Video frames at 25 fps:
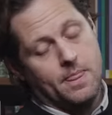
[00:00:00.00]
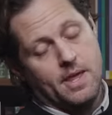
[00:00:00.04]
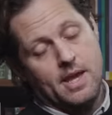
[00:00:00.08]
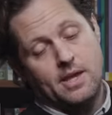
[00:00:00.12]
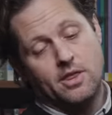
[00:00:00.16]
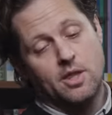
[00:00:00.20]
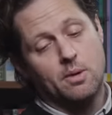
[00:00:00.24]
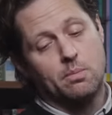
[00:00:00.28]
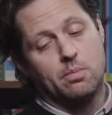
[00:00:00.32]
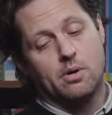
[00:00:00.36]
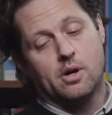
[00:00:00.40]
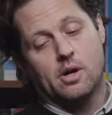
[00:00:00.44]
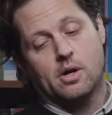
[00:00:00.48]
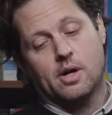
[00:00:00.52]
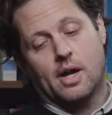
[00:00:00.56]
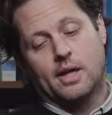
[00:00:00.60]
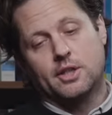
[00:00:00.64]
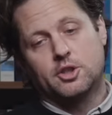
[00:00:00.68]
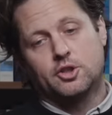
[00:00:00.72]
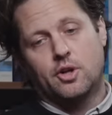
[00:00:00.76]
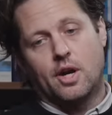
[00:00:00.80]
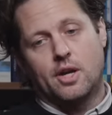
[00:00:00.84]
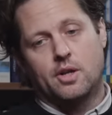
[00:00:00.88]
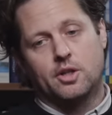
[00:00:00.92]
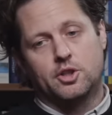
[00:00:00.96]
in the book, I
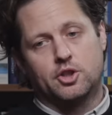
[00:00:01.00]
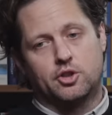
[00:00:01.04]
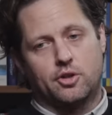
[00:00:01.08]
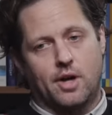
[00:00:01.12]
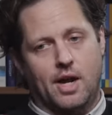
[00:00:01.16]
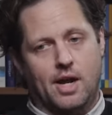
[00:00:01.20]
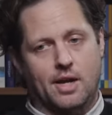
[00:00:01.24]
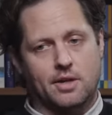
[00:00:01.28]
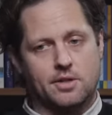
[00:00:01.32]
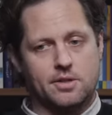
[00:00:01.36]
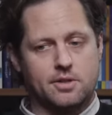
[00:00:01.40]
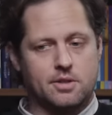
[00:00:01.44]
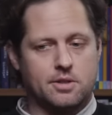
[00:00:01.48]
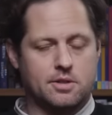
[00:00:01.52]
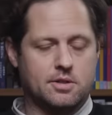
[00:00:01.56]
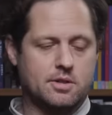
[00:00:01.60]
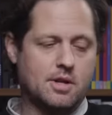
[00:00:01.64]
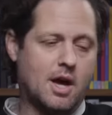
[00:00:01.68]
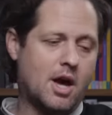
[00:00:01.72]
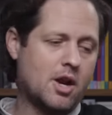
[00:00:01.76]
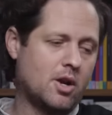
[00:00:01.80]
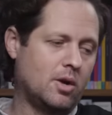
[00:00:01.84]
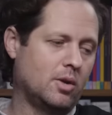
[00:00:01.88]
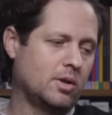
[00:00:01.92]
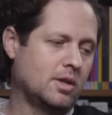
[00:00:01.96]
try to trace
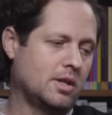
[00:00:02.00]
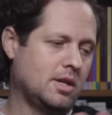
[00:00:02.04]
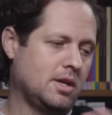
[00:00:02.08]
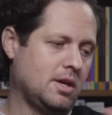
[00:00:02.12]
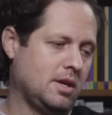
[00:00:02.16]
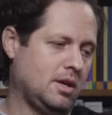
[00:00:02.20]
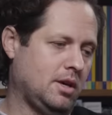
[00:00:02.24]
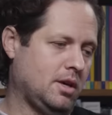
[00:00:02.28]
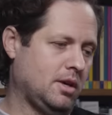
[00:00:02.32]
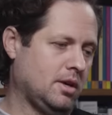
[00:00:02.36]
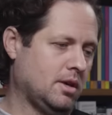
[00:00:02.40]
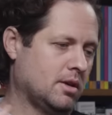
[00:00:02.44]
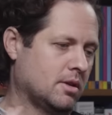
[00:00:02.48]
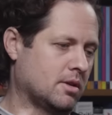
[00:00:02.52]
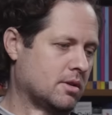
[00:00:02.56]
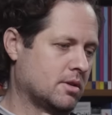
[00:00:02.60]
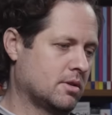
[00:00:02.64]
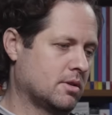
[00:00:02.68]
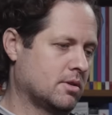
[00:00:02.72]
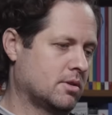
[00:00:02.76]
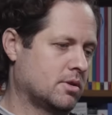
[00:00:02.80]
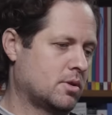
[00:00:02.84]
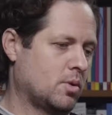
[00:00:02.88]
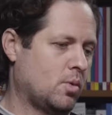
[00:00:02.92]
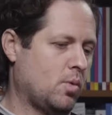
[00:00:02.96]
not only
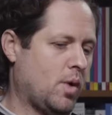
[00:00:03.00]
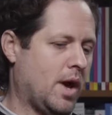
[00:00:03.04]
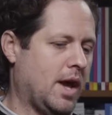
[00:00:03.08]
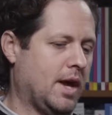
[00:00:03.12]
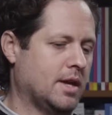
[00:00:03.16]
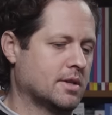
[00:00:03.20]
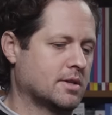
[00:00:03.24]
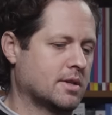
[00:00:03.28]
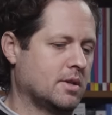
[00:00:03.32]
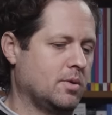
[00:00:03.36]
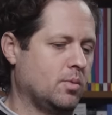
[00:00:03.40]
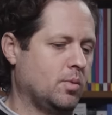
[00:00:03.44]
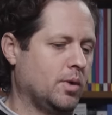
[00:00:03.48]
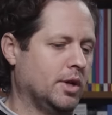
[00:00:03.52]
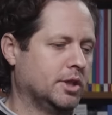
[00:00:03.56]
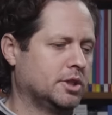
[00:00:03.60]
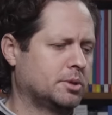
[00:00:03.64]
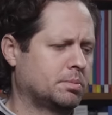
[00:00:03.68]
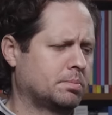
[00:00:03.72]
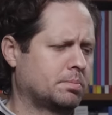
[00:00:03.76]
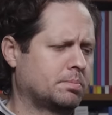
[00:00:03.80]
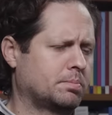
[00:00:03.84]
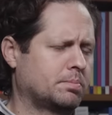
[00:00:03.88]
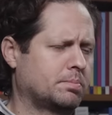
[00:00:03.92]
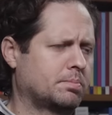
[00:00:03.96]
the ways in
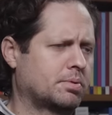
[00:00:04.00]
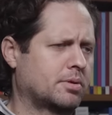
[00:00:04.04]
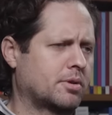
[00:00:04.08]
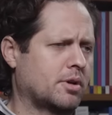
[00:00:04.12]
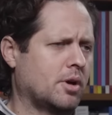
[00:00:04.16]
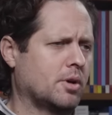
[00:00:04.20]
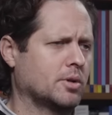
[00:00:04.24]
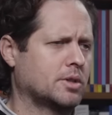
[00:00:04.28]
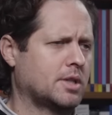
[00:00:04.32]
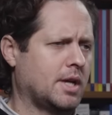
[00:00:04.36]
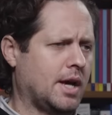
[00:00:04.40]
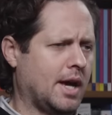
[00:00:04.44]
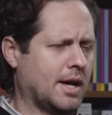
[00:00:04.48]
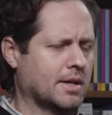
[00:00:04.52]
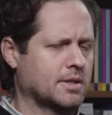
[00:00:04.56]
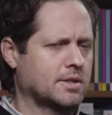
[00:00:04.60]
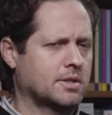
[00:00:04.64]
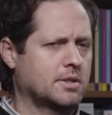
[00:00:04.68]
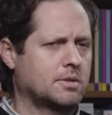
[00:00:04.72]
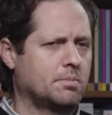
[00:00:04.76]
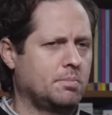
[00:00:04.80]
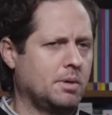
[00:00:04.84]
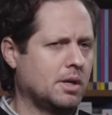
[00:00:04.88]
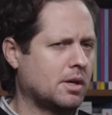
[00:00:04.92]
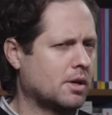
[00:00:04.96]
which
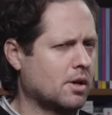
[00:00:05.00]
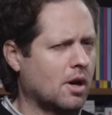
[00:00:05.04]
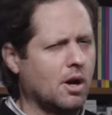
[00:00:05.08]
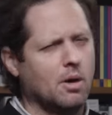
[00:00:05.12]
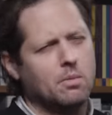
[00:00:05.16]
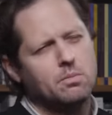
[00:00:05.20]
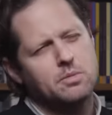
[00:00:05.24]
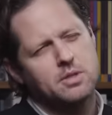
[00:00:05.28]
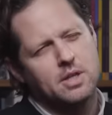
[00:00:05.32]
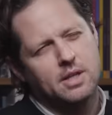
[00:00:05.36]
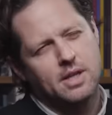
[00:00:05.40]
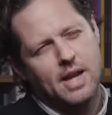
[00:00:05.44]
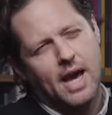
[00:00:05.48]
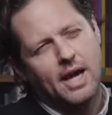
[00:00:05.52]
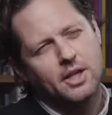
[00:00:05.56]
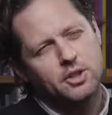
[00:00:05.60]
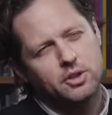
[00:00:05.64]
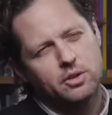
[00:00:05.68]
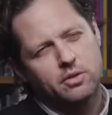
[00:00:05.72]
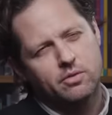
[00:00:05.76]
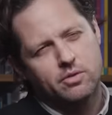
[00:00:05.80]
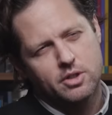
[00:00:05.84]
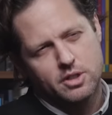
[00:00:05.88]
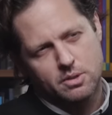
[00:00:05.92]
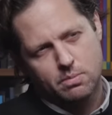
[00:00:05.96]
protest becomes the
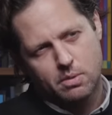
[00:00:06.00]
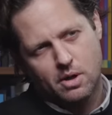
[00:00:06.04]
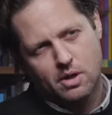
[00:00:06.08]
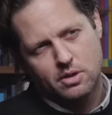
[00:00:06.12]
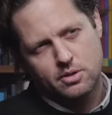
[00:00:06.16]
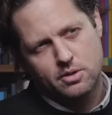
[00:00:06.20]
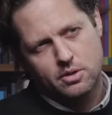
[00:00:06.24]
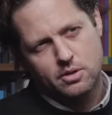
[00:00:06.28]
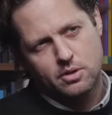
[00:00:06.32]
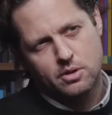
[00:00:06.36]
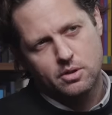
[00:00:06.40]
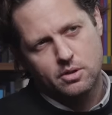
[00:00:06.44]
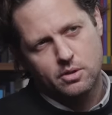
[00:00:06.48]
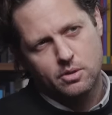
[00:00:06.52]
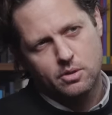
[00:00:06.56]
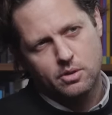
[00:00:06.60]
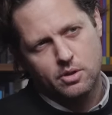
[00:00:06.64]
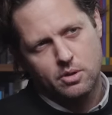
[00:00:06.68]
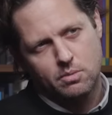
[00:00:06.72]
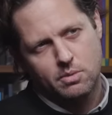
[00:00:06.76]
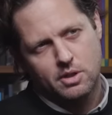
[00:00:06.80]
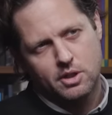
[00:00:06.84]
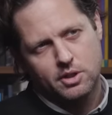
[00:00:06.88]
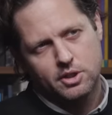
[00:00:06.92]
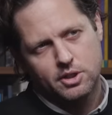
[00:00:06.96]
natural response to
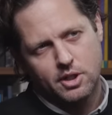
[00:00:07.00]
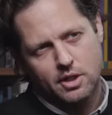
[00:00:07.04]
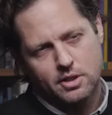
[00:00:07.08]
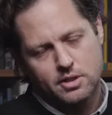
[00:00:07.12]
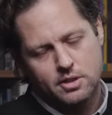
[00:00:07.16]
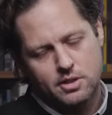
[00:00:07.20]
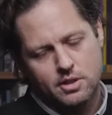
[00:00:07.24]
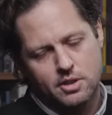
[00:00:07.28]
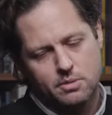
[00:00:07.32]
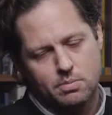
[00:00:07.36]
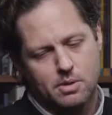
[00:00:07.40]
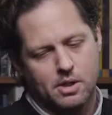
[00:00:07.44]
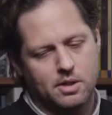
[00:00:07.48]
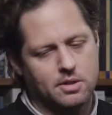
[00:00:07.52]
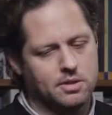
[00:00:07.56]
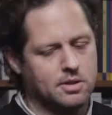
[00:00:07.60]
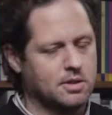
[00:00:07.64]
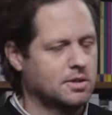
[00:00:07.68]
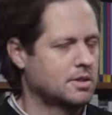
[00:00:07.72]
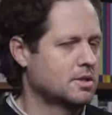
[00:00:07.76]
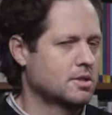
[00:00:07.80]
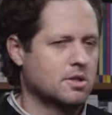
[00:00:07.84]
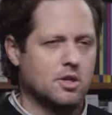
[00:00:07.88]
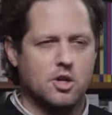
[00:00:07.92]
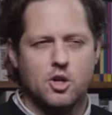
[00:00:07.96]
human injustice, because
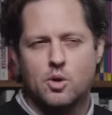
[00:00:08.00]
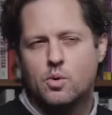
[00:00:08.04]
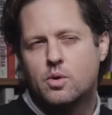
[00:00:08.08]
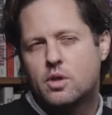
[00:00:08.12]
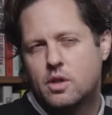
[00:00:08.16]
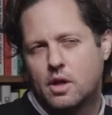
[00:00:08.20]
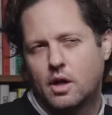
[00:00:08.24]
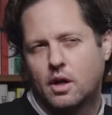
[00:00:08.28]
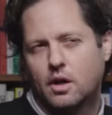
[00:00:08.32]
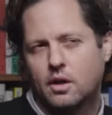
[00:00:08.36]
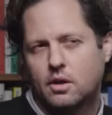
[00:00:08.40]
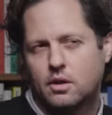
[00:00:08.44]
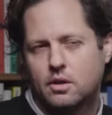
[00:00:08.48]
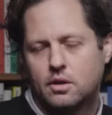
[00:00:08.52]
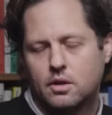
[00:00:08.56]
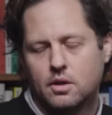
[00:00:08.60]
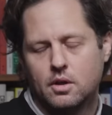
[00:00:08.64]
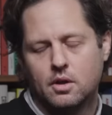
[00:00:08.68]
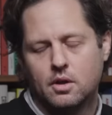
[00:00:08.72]
this is a new thing.